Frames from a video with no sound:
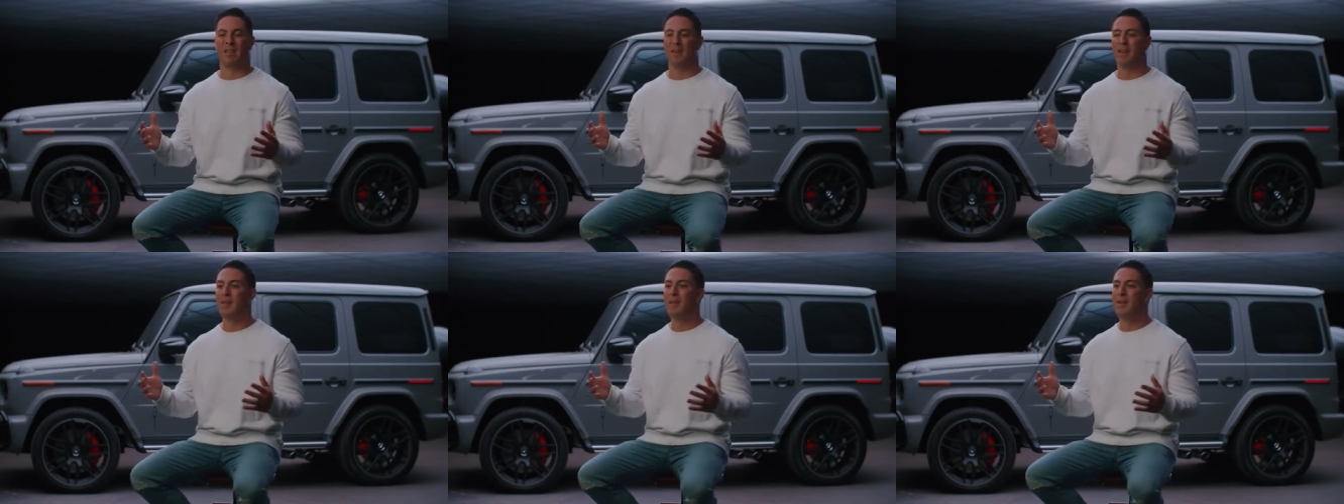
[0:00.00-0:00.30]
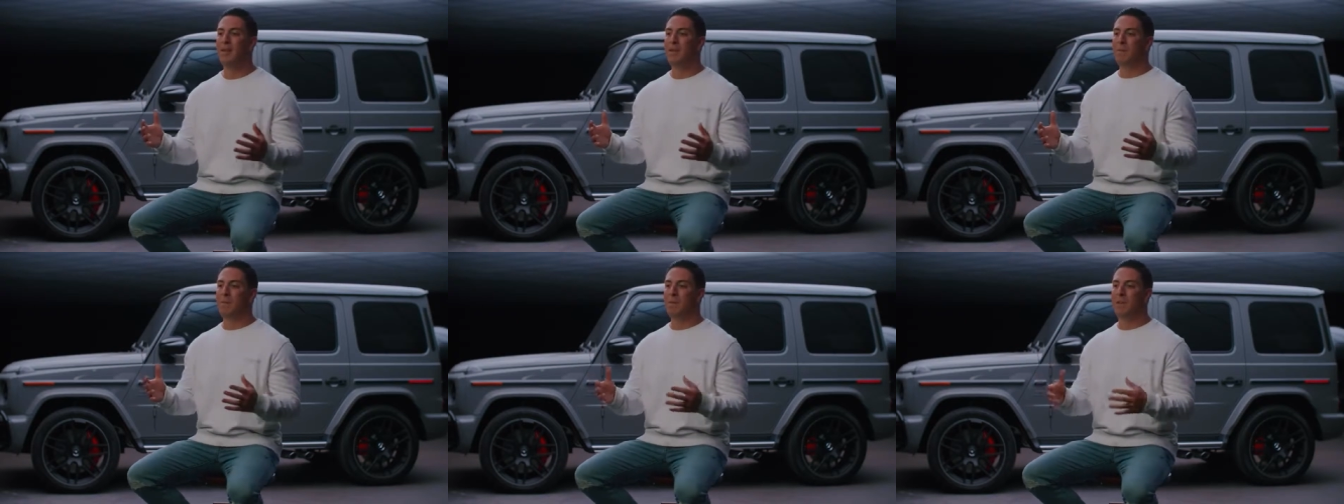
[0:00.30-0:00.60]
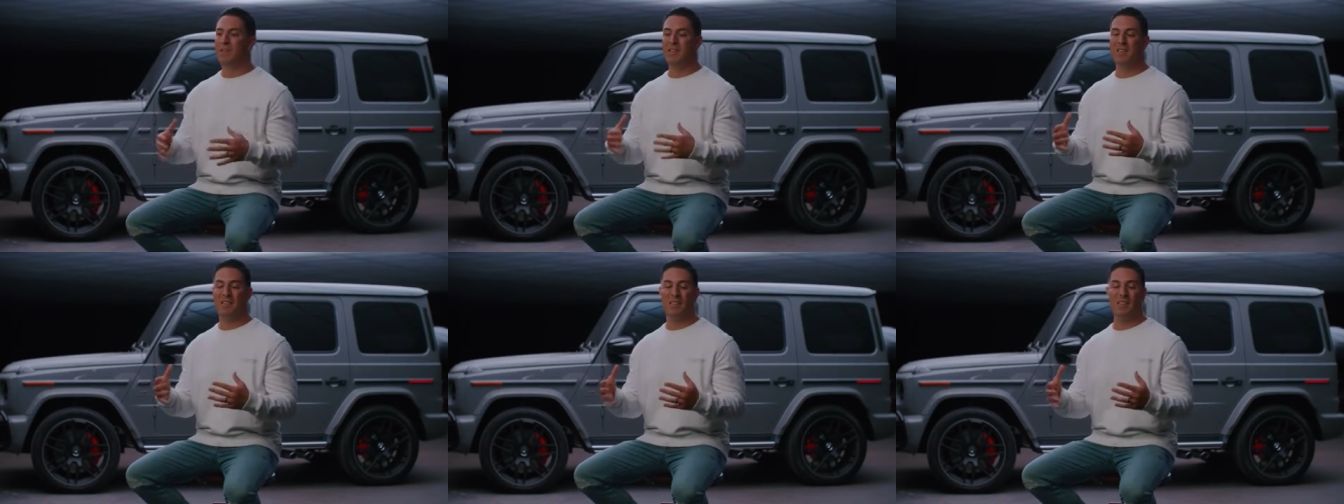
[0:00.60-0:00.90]
And
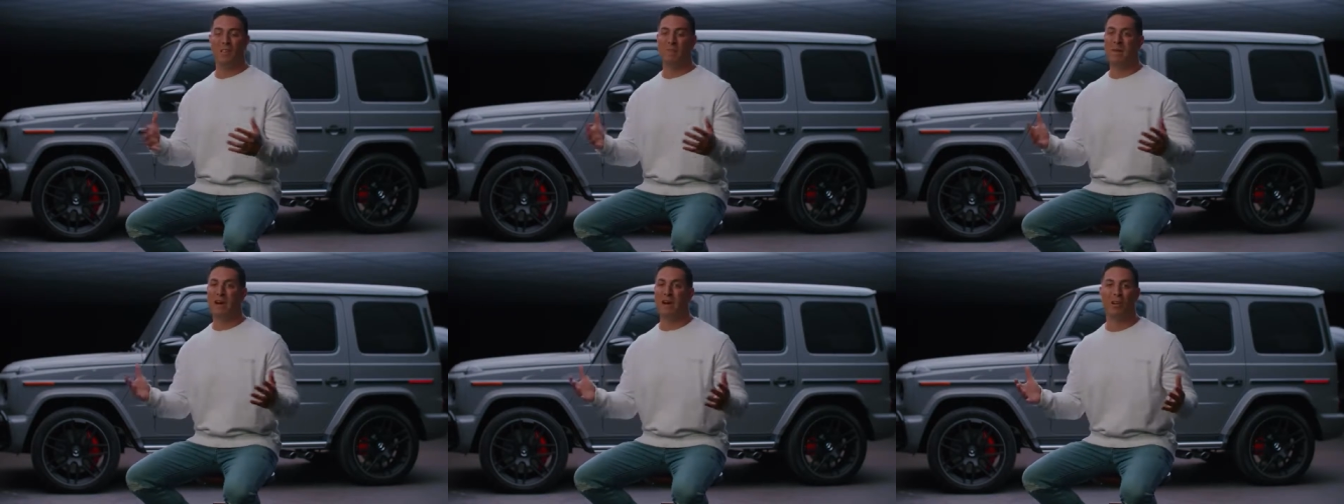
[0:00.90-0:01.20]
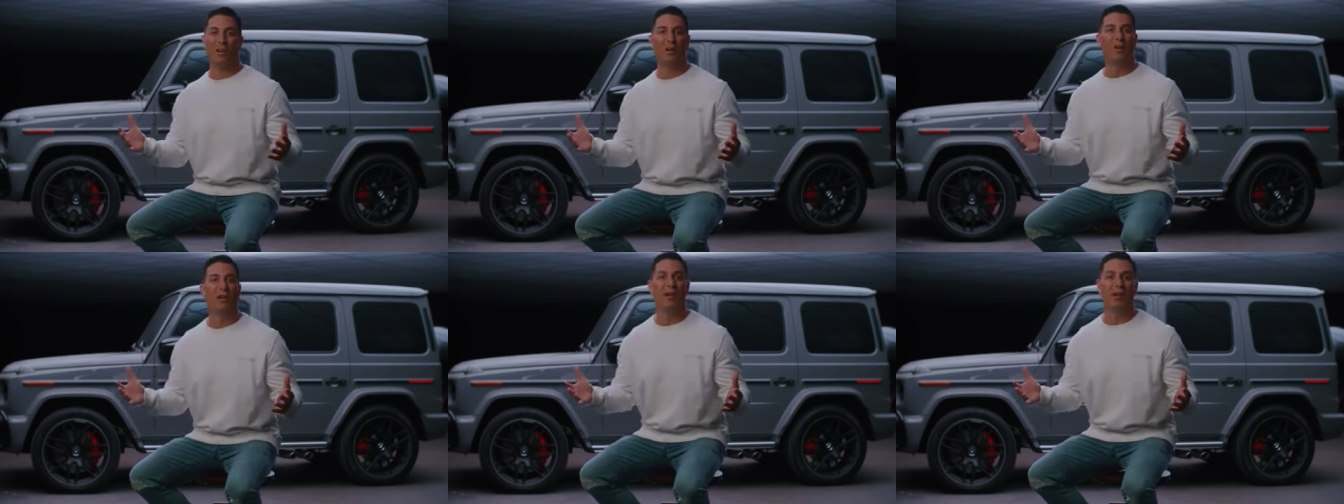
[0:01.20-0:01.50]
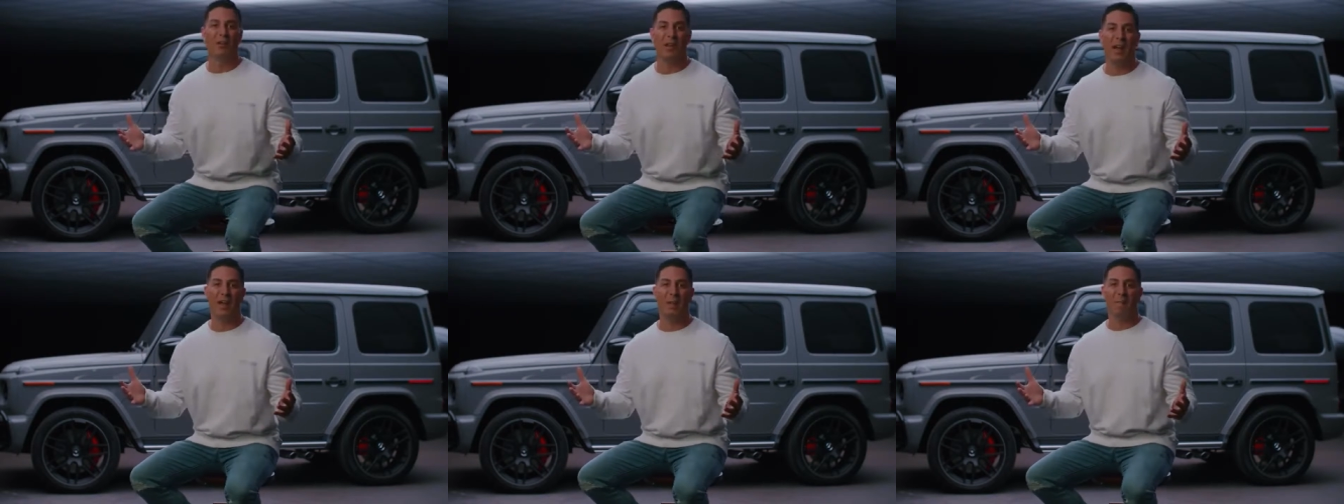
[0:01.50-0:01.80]
business is about
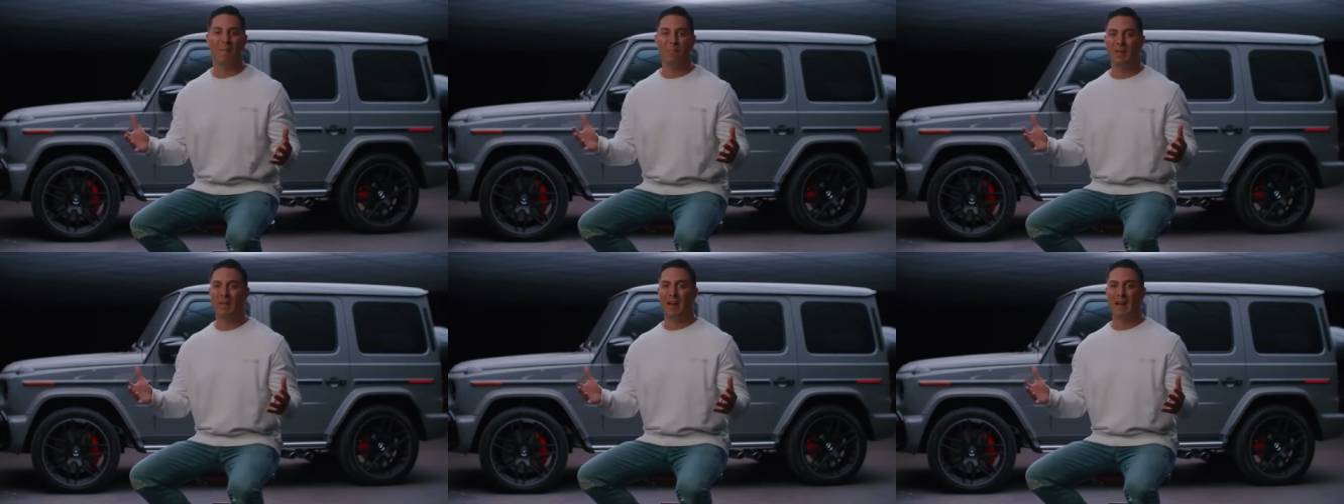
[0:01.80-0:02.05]
learning, right?